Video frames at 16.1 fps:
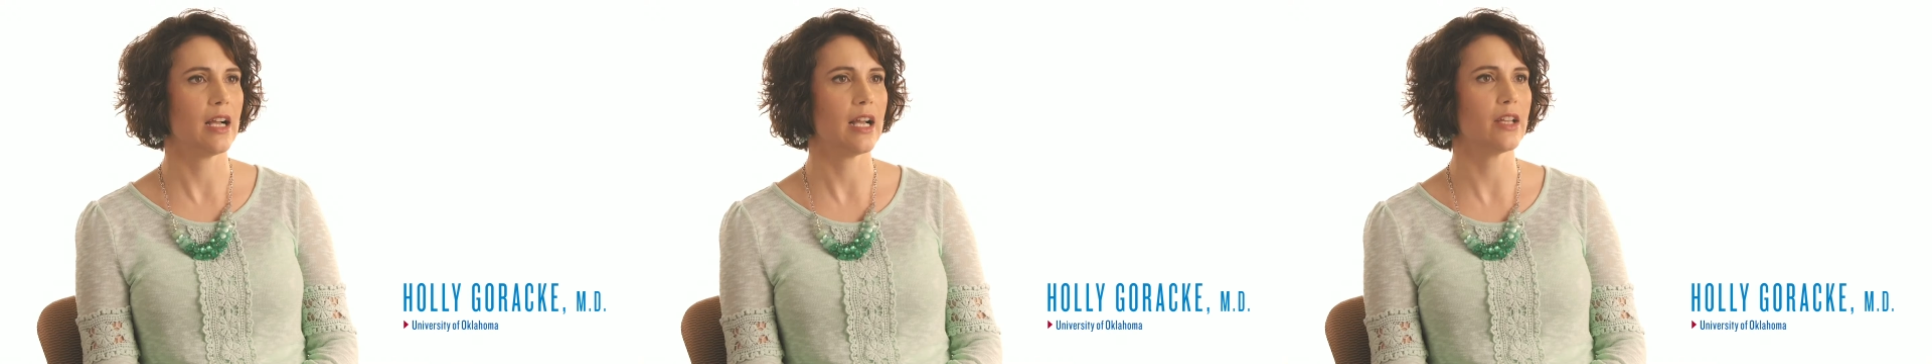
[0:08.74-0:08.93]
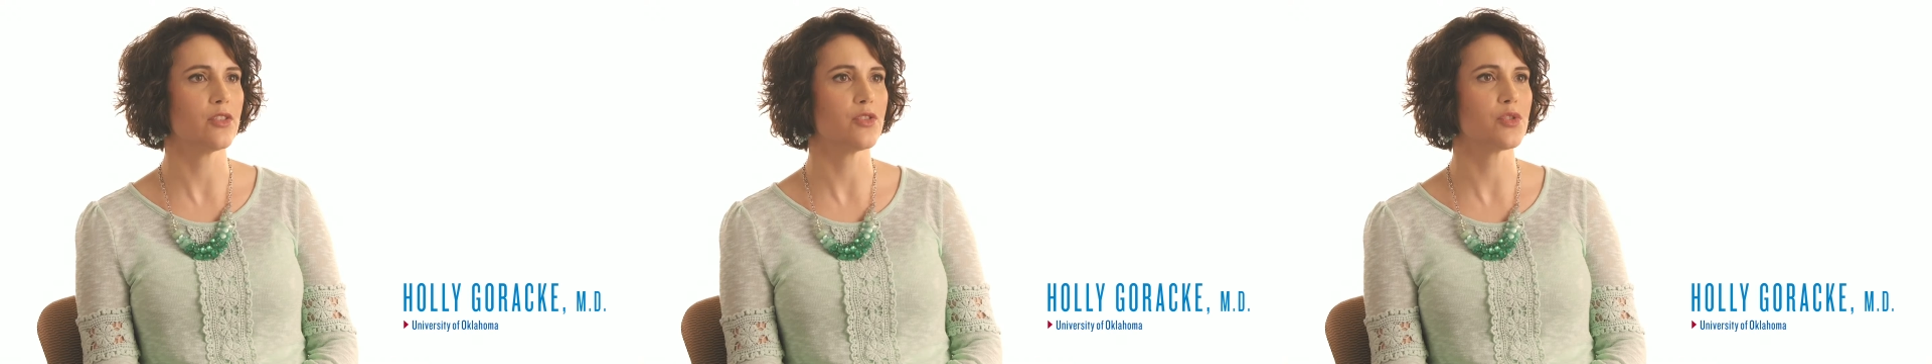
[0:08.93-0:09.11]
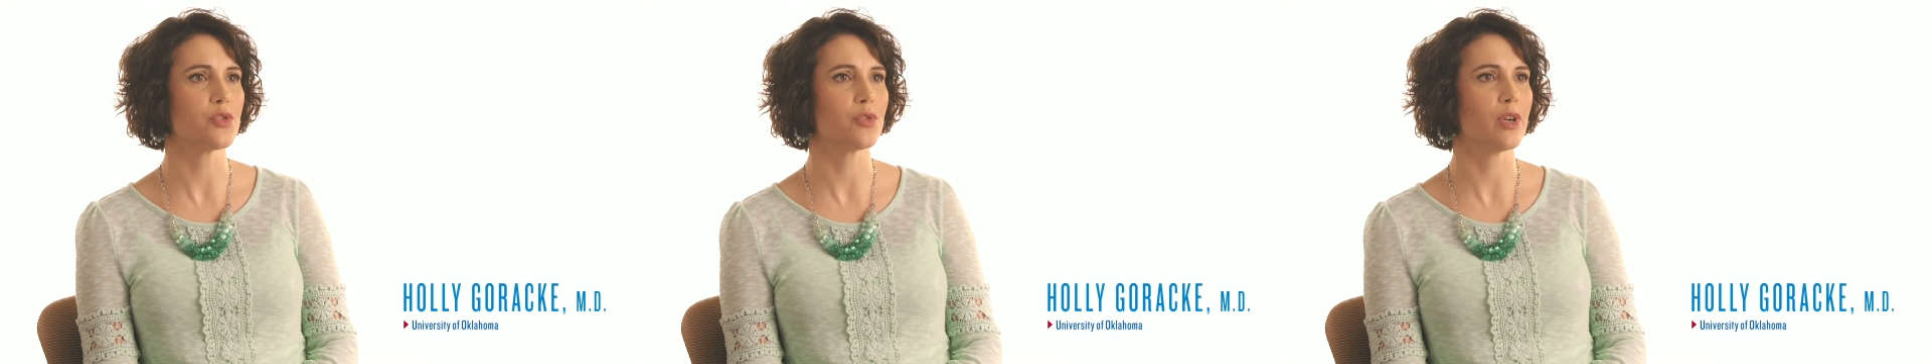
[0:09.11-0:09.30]
I
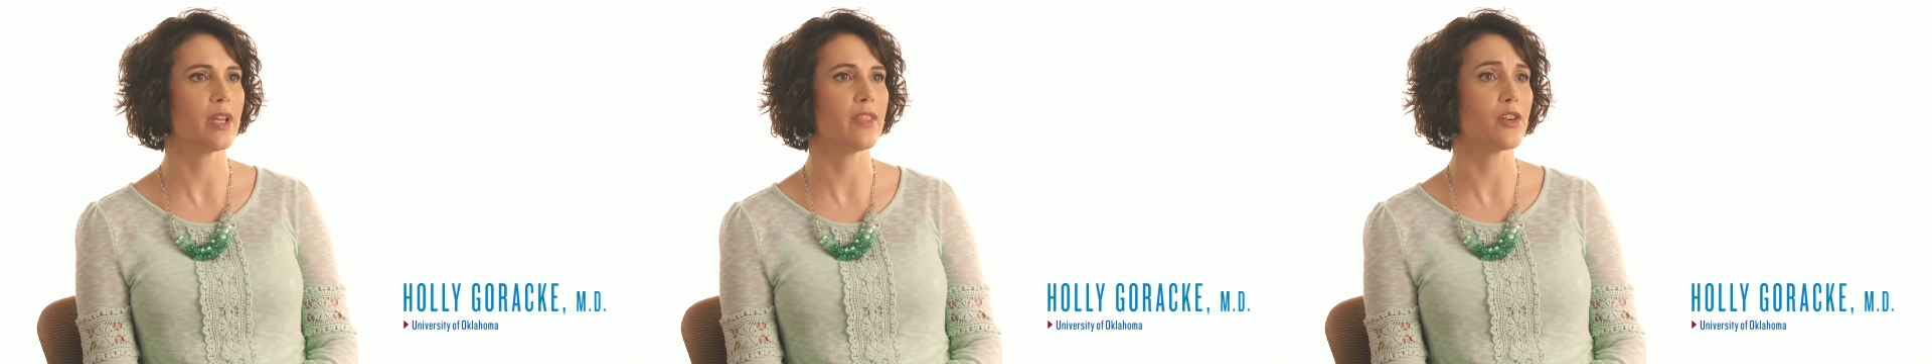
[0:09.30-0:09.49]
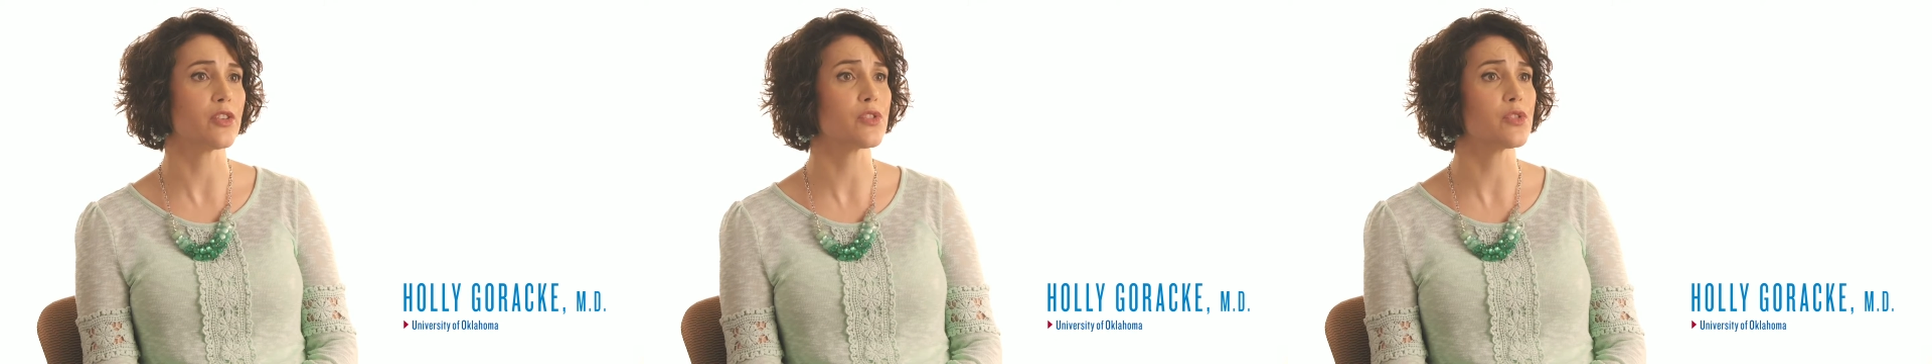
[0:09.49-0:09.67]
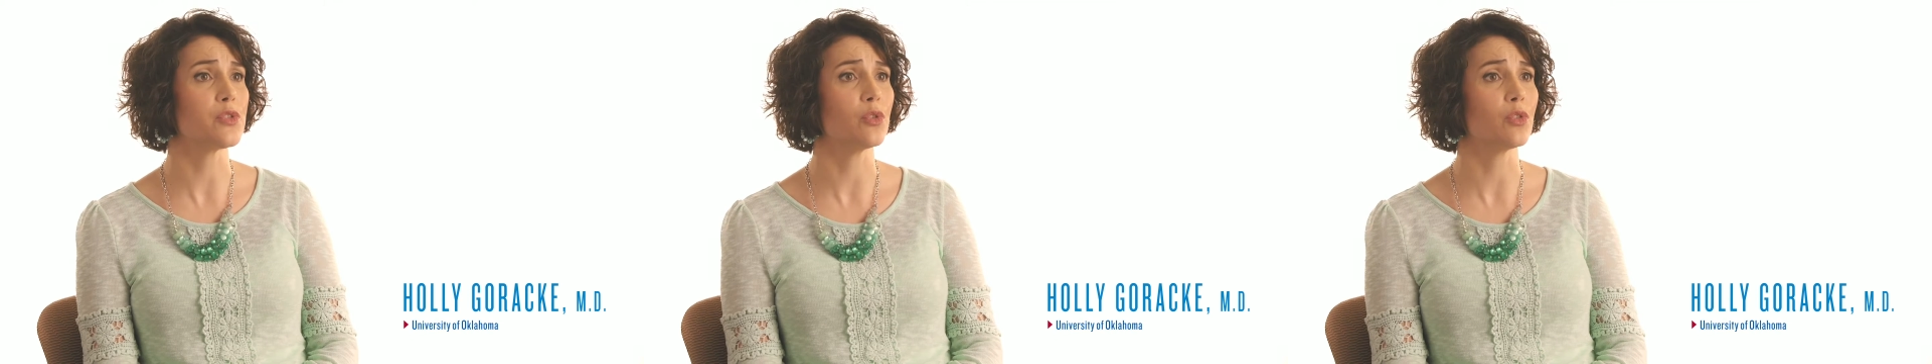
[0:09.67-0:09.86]
enjoy
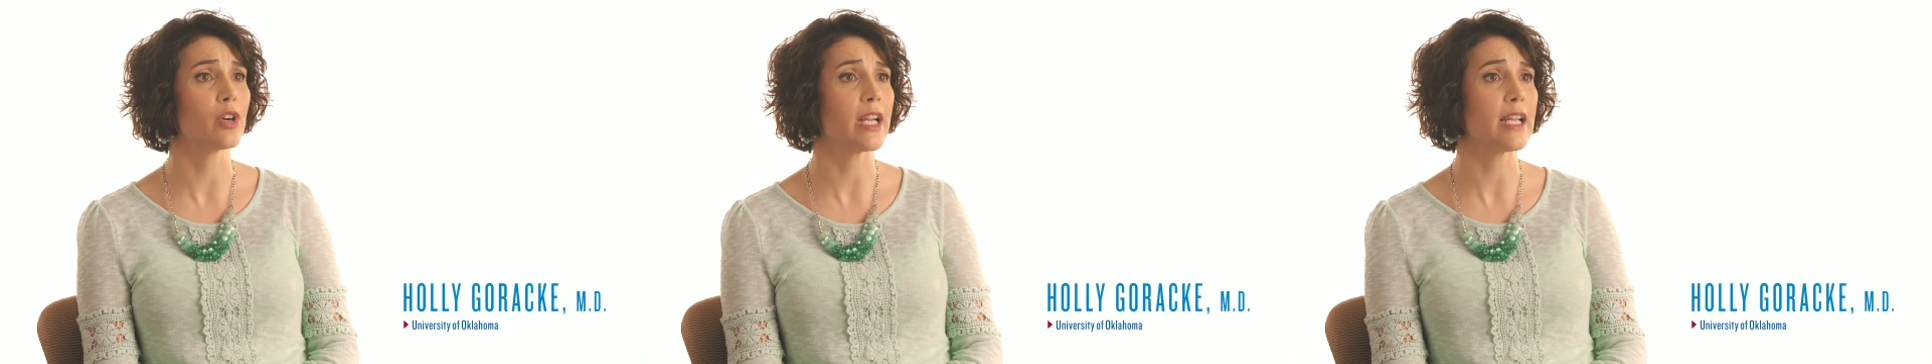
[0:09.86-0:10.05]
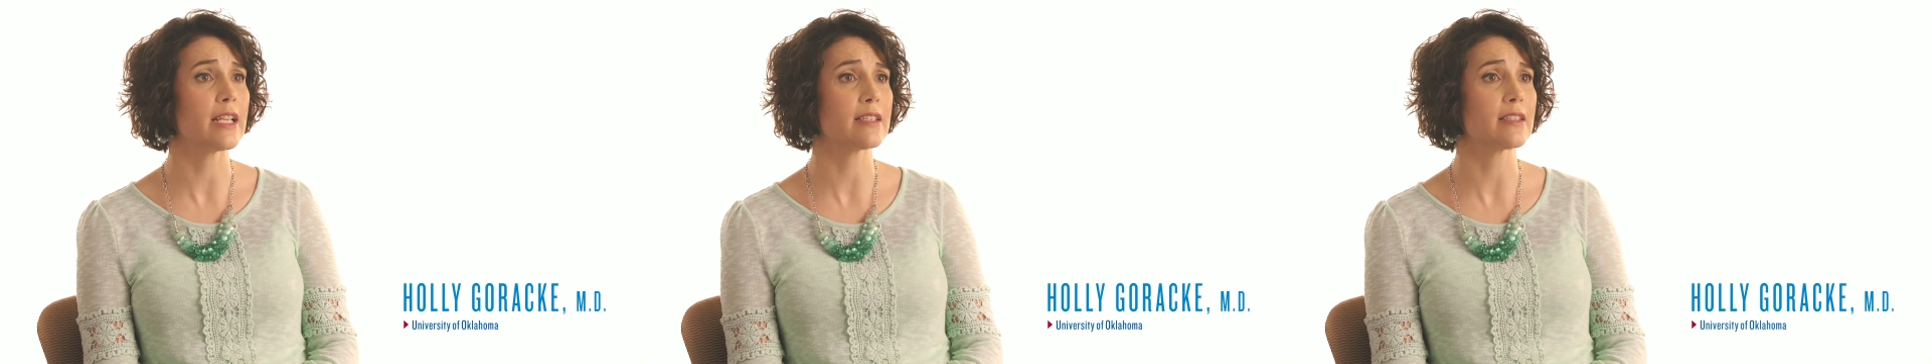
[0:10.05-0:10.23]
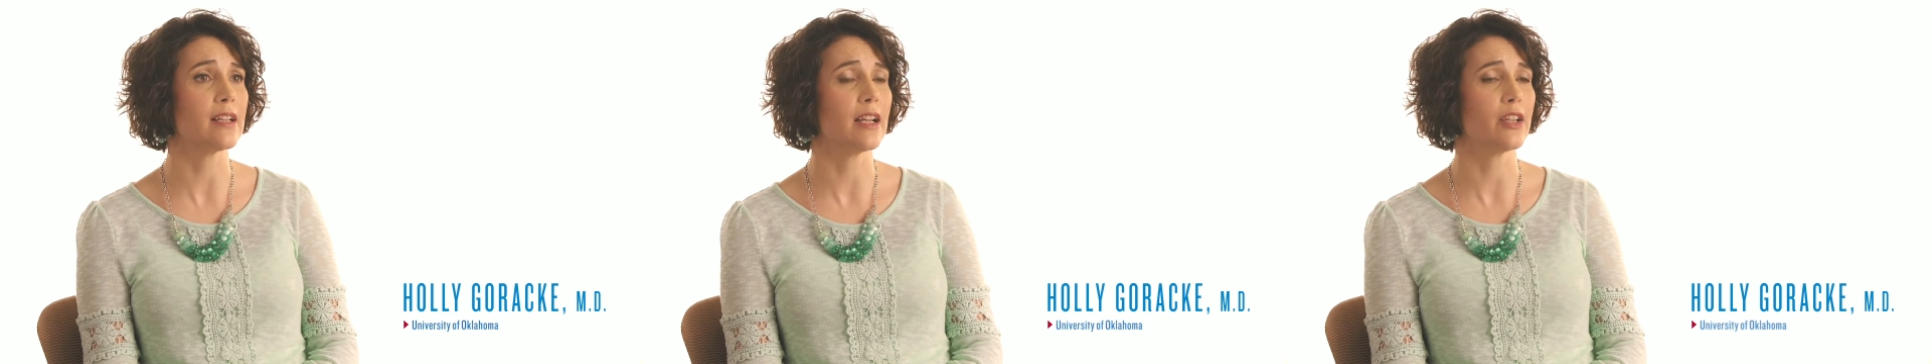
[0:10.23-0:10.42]
their stories.